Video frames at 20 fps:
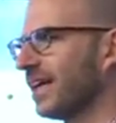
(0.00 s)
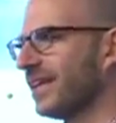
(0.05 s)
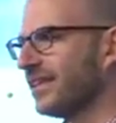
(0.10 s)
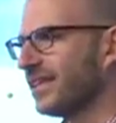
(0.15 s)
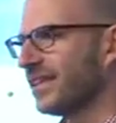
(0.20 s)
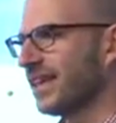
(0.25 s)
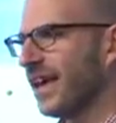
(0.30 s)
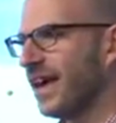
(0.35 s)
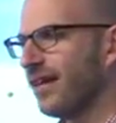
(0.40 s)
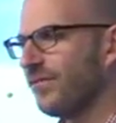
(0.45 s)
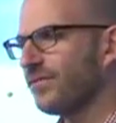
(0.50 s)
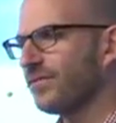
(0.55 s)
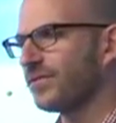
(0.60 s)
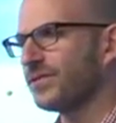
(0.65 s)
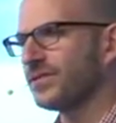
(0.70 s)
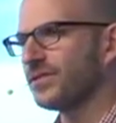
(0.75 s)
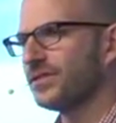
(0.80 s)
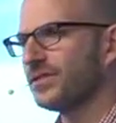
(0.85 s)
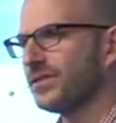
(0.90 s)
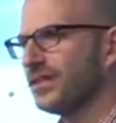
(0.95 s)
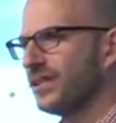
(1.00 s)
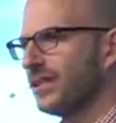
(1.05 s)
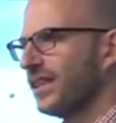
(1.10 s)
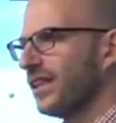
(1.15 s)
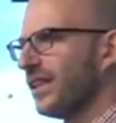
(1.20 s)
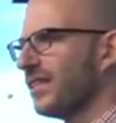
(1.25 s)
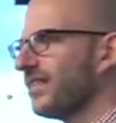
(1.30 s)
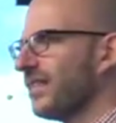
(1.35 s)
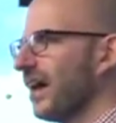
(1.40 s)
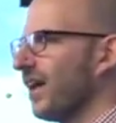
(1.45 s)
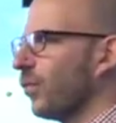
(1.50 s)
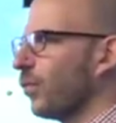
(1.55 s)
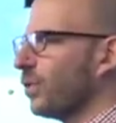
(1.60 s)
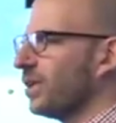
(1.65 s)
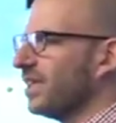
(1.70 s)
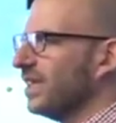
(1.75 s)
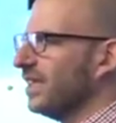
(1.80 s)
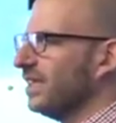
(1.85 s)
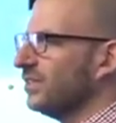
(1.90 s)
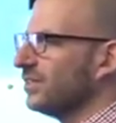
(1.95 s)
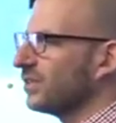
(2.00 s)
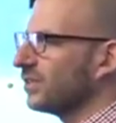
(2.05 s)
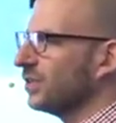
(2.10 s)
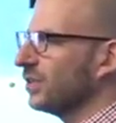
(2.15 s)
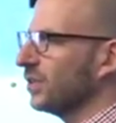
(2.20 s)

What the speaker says: And the effort that went into